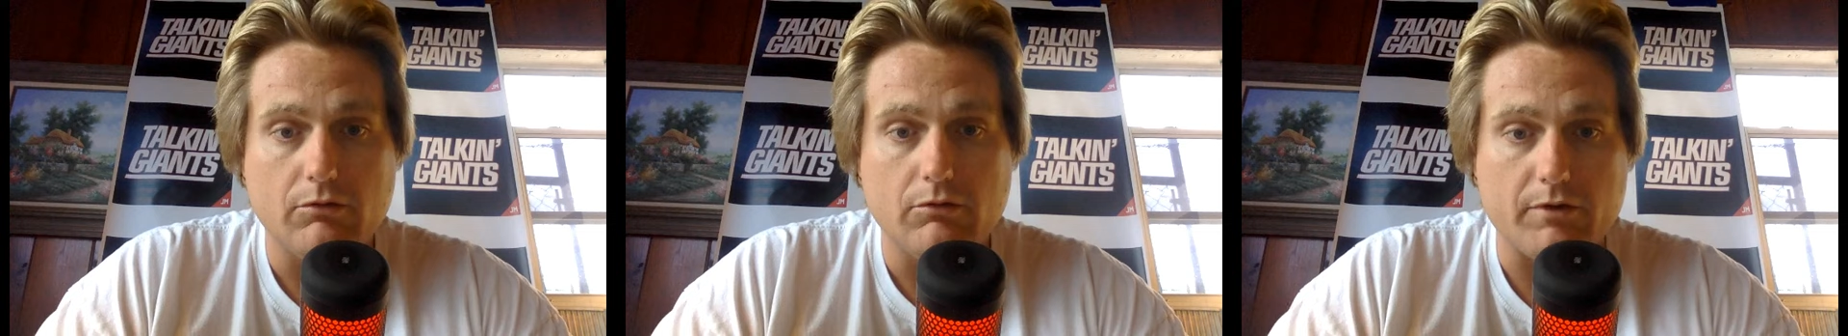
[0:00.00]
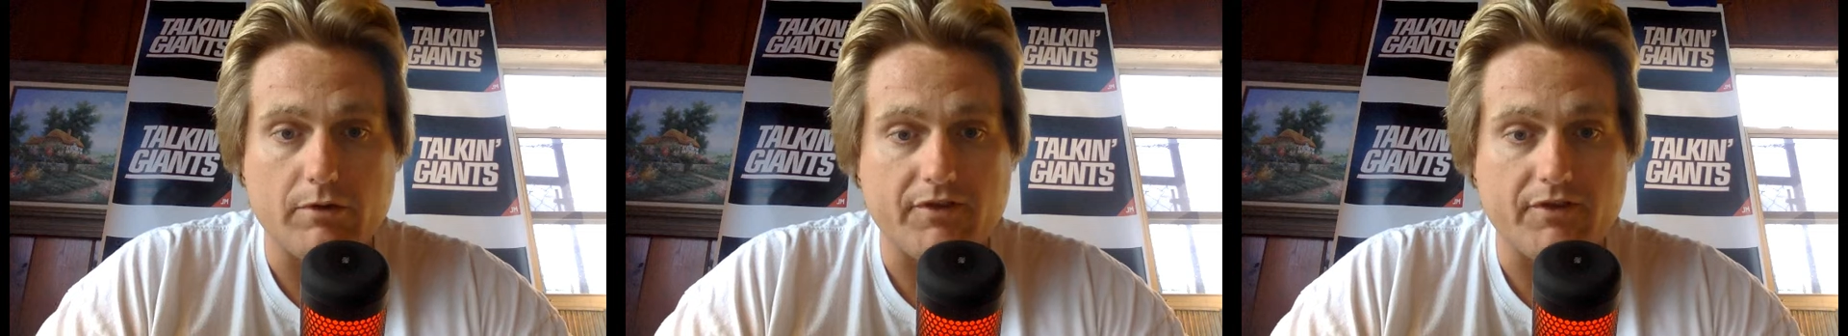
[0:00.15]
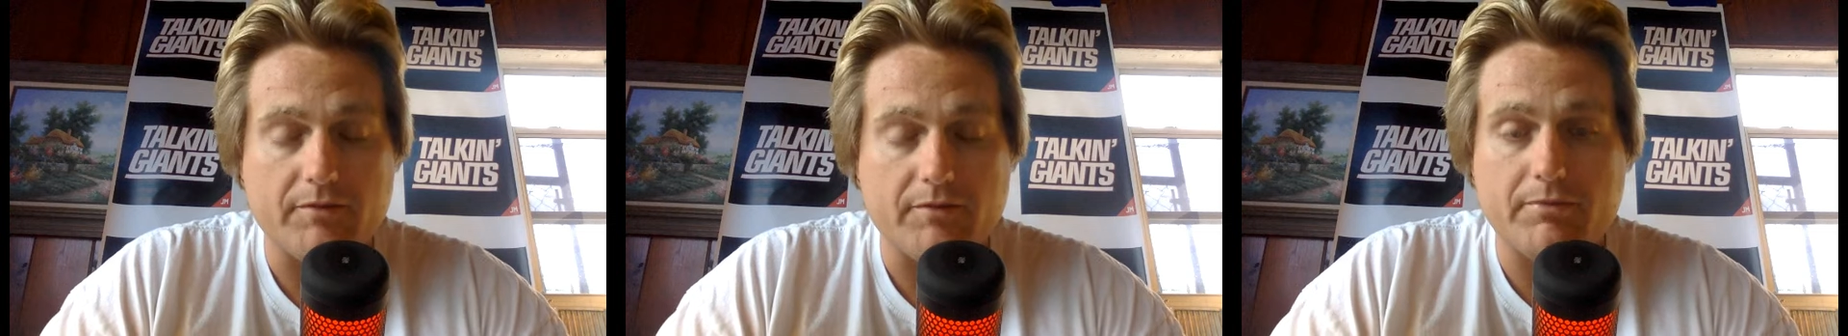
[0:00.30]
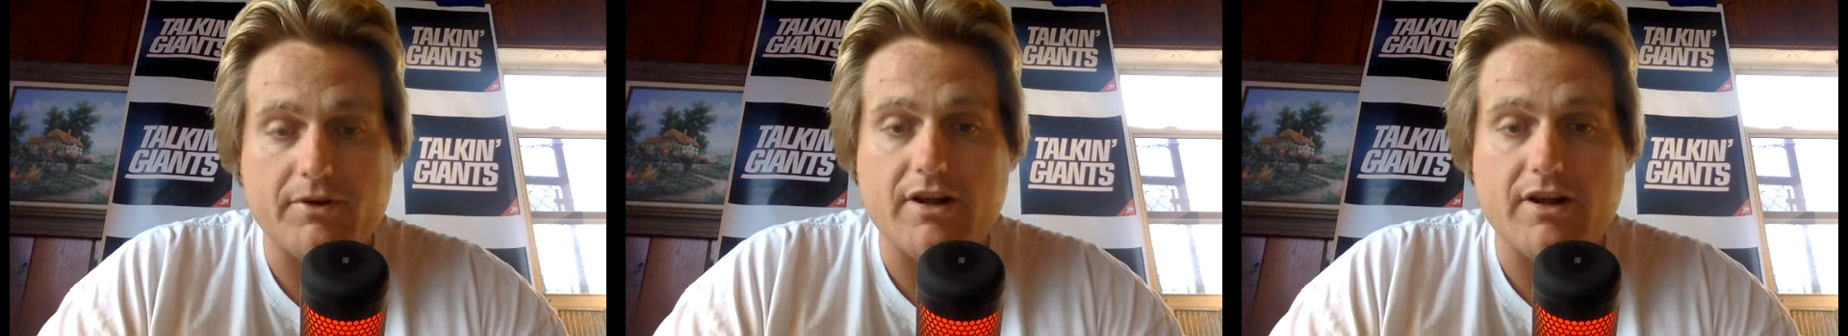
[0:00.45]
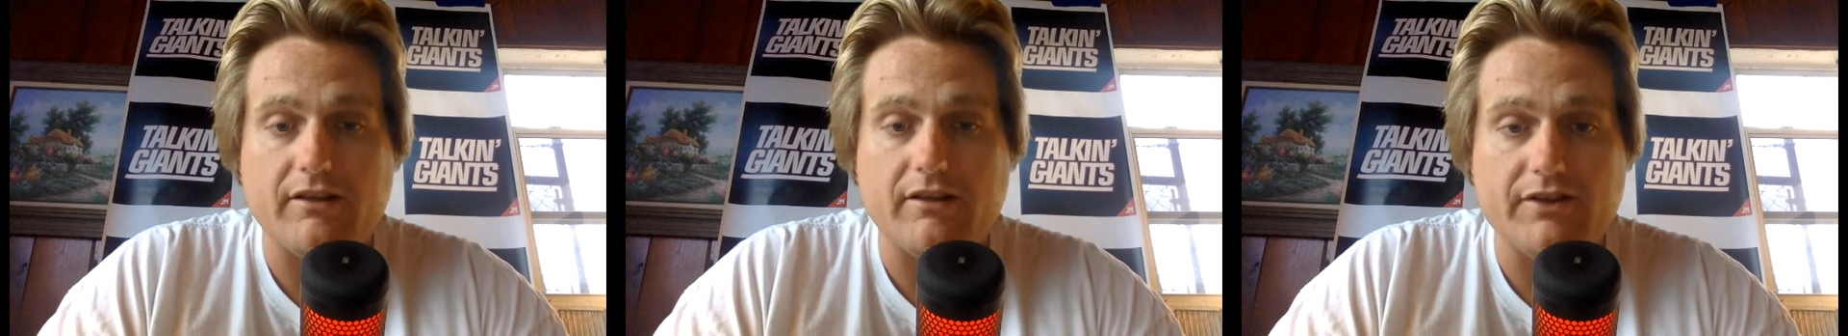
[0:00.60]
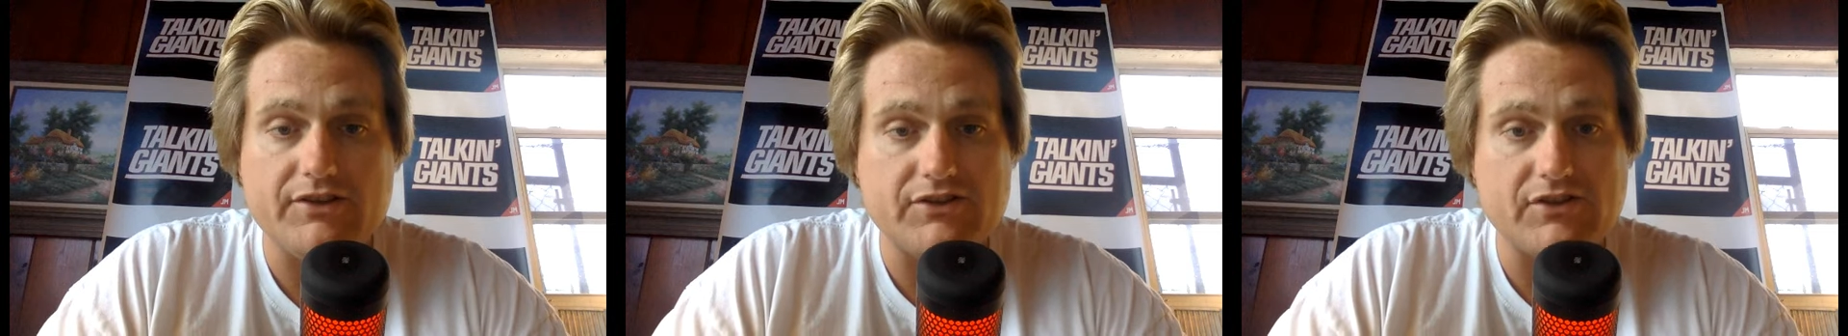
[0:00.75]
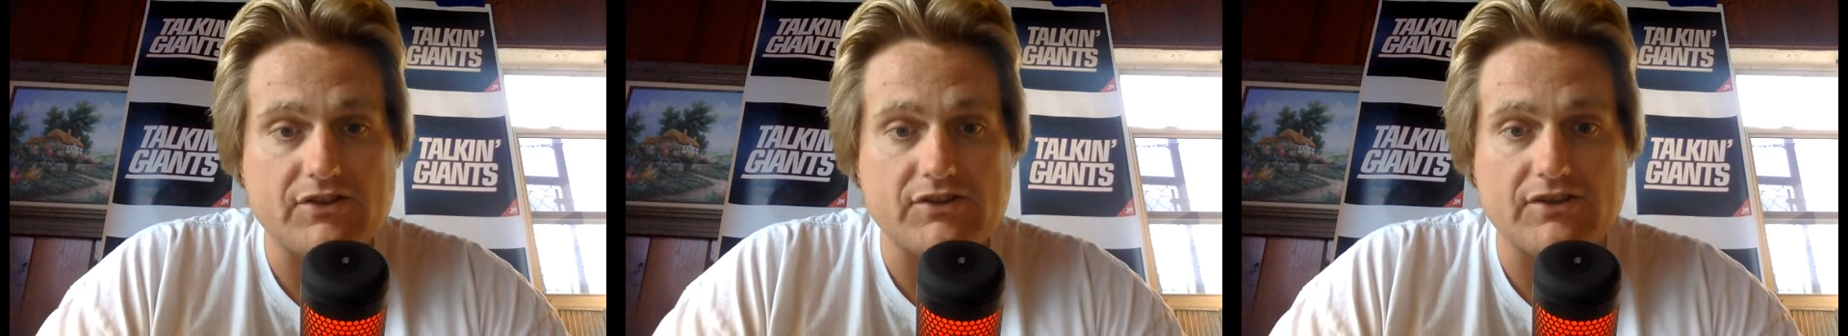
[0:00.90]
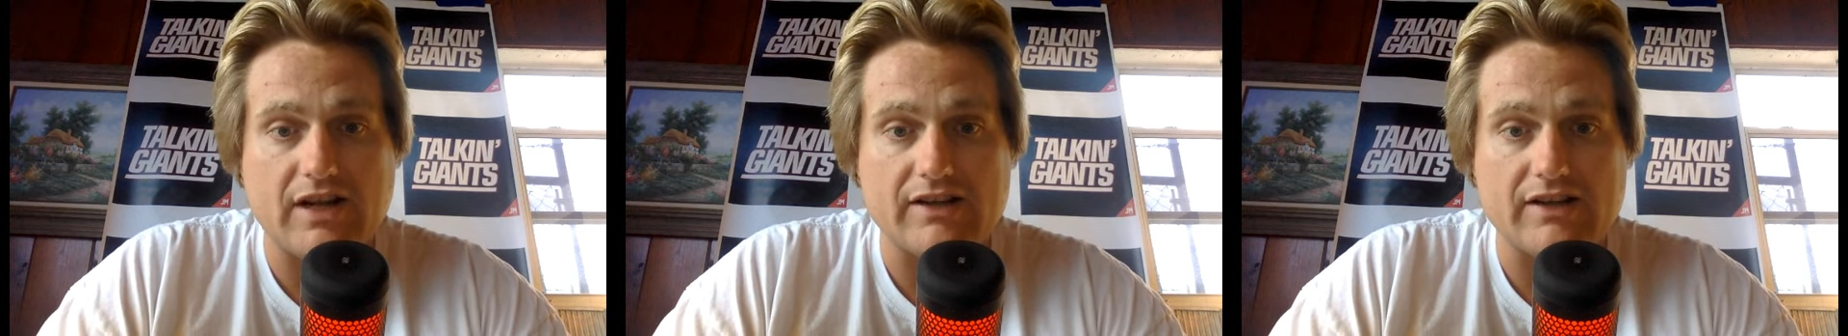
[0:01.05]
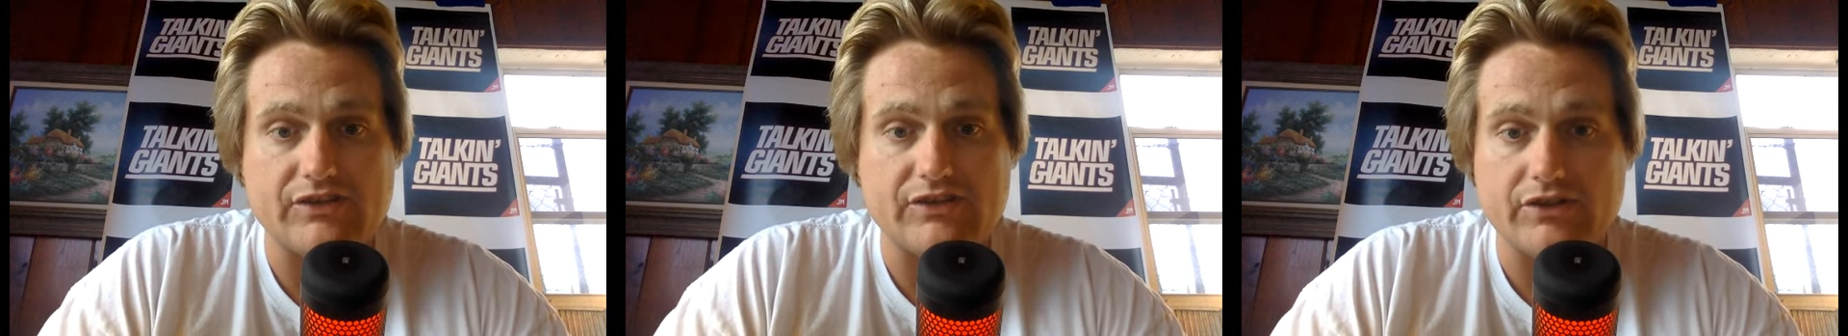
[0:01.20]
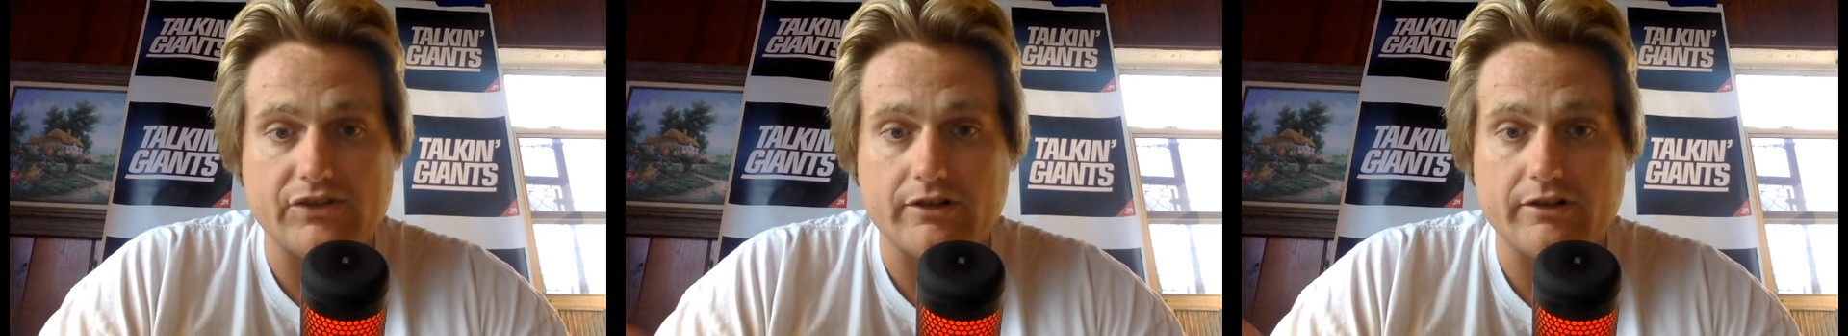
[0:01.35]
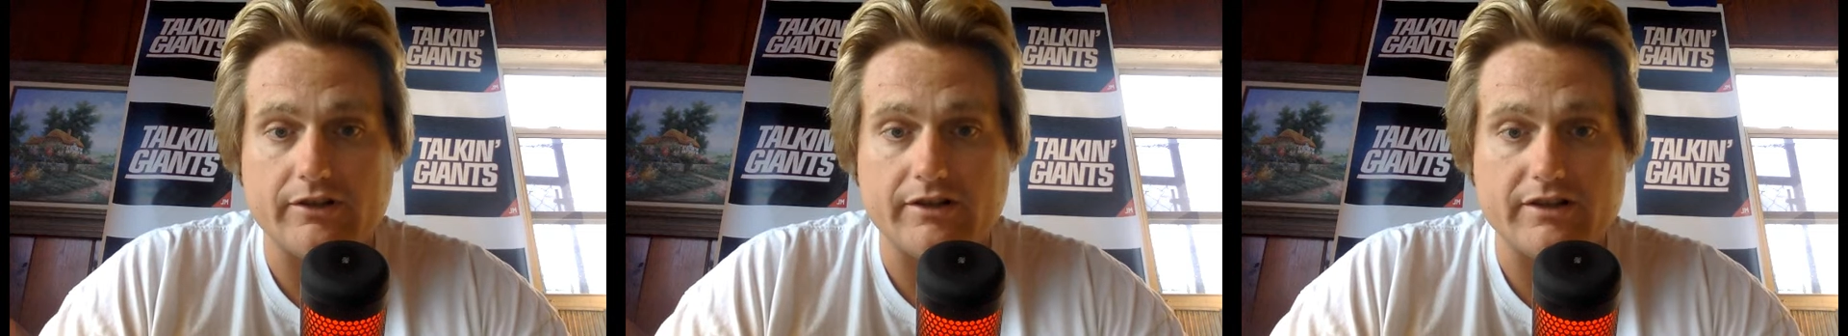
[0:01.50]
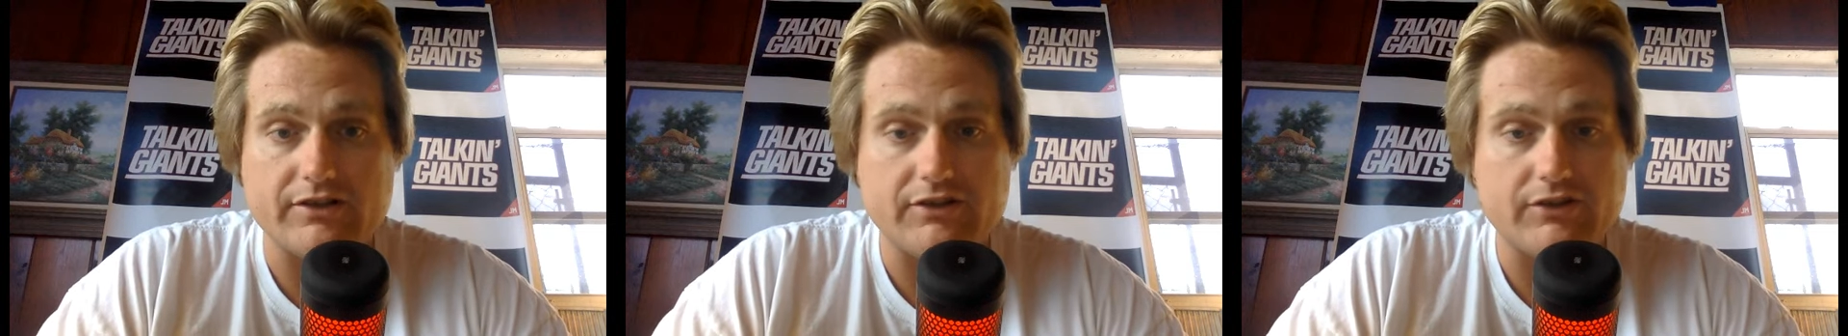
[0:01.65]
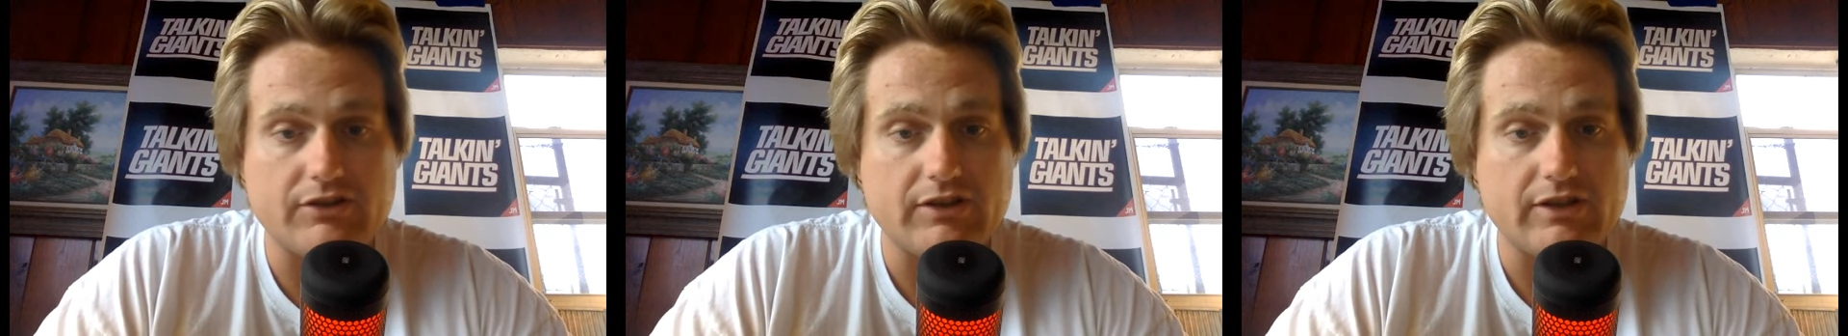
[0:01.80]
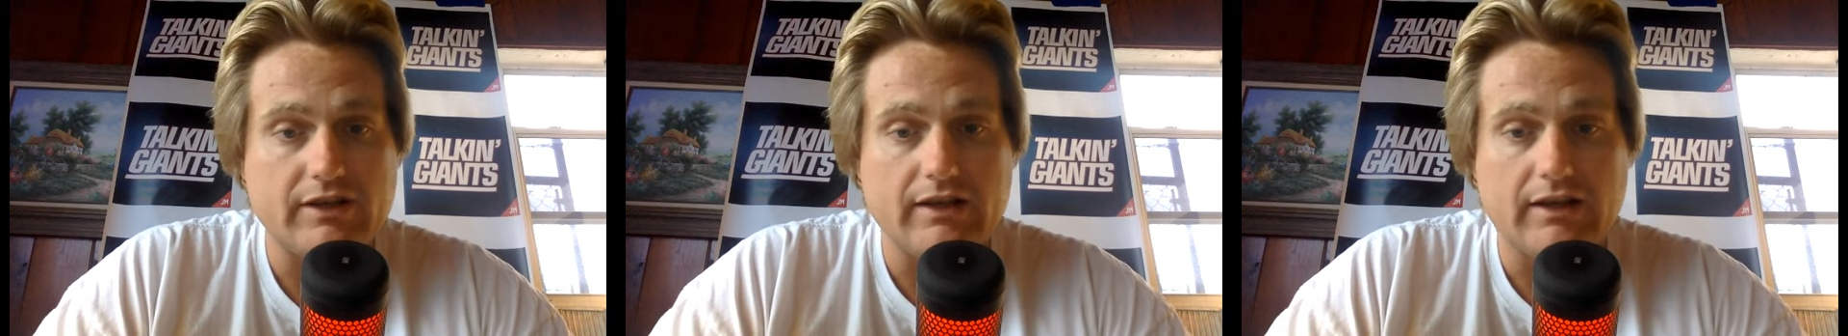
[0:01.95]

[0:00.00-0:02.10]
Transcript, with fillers: with it, but at least it's not serious.